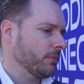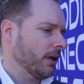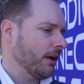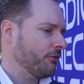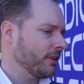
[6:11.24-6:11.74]

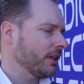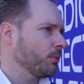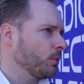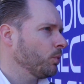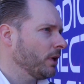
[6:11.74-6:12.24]
I think
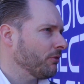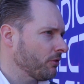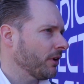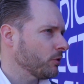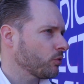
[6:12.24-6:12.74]
that we have
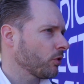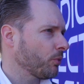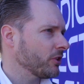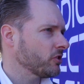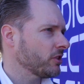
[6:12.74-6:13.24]
a very strong
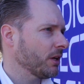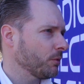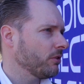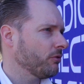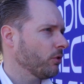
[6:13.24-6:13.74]
presence there
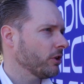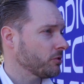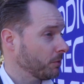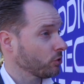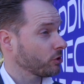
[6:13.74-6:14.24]
with The
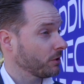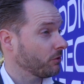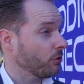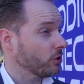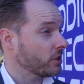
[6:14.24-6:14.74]
Voice, but also with
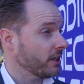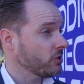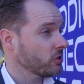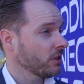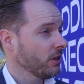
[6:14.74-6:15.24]
The Voice
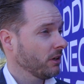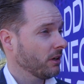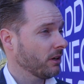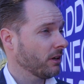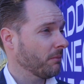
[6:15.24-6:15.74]
Kids.
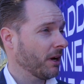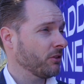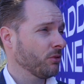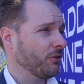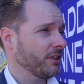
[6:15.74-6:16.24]
I
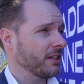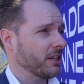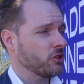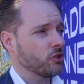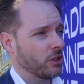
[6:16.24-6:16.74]
don't think that
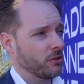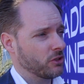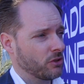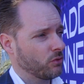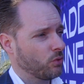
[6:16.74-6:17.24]
that's a show
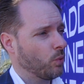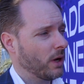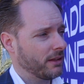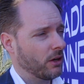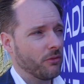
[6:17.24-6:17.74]
that's going to
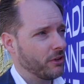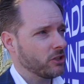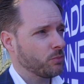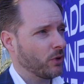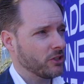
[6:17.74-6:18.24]
wind down. I think
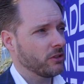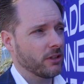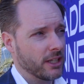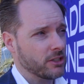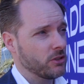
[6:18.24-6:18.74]
it's present,
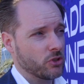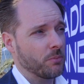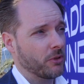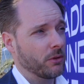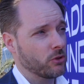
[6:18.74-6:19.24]
and actually in
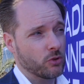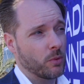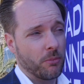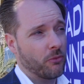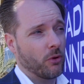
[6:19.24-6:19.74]
some territories
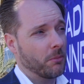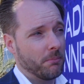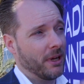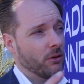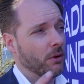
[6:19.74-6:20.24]
we're performing
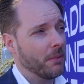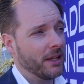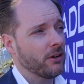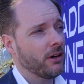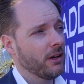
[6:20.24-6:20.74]
better and
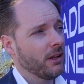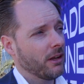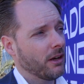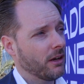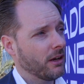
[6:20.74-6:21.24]
better.
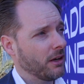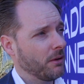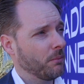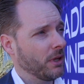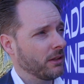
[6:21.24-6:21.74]

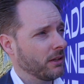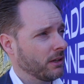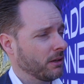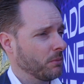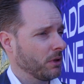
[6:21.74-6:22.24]

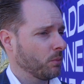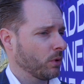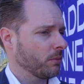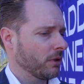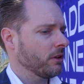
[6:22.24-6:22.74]

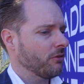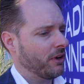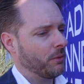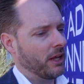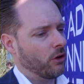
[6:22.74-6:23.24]
We're in a
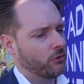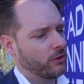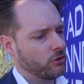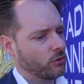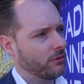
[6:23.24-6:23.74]
very
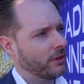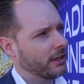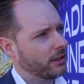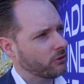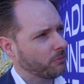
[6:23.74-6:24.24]
healthy sort of
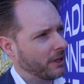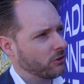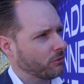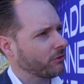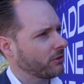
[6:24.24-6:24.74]
like
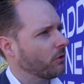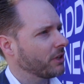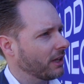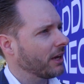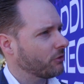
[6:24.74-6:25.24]
space of
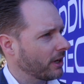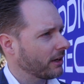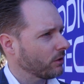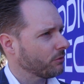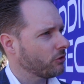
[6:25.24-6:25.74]
the life
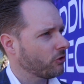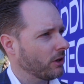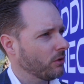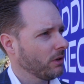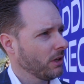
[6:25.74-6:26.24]
cycle of the
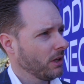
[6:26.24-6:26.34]
show.